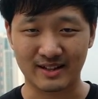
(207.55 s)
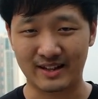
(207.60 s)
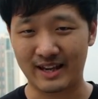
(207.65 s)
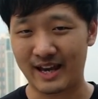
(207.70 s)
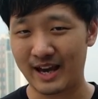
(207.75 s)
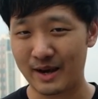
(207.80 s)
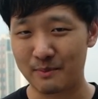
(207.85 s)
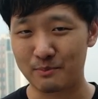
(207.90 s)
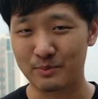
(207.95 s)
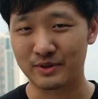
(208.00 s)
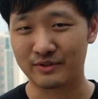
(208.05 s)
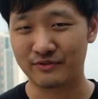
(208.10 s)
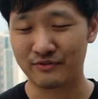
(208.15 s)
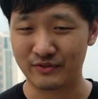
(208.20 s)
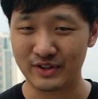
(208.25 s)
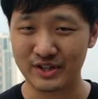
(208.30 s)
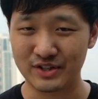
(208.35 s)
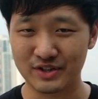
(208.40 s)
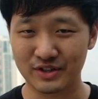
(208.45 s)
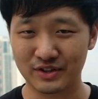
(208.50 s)
a camera
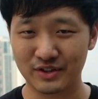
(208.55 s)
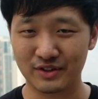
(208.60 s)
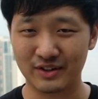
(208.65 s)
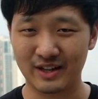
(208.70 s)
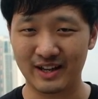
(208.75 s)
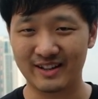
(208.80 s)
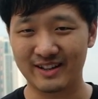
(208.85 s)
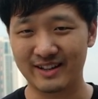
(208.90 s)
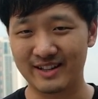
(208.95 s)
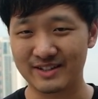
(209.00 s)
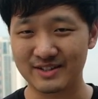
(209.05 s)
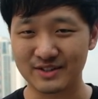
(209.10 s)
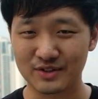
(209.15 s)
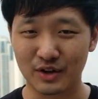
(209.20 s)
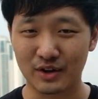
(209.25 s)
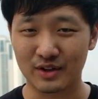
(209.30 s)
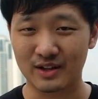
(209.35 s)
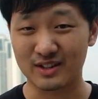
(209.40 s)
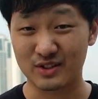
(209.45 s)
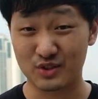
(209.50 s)
feature and it's
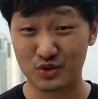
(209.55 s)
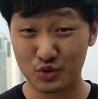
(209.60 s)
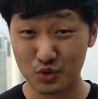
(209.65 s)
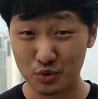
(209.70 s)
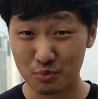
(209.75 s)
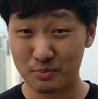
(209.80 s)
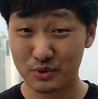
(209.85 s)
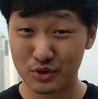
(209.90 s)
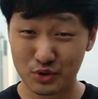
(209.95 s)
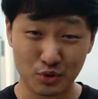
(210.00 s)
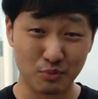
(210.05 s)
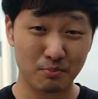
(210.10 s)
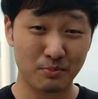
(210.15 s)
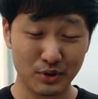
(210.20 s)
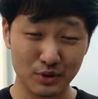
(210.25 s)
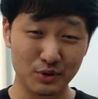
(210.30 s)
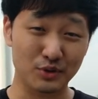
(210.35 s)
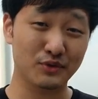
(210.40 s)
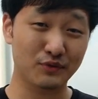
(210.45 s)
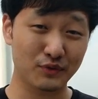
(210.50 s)
not a super
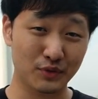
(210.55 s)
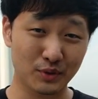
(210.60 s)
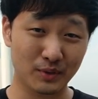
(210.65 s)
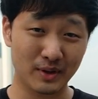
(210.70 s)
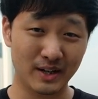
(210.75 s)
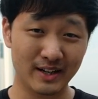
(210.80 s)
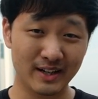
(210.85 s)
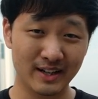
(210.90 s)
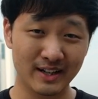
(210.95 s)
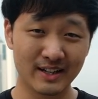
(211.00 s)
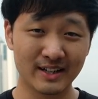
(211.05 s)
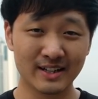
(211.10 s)
useful one.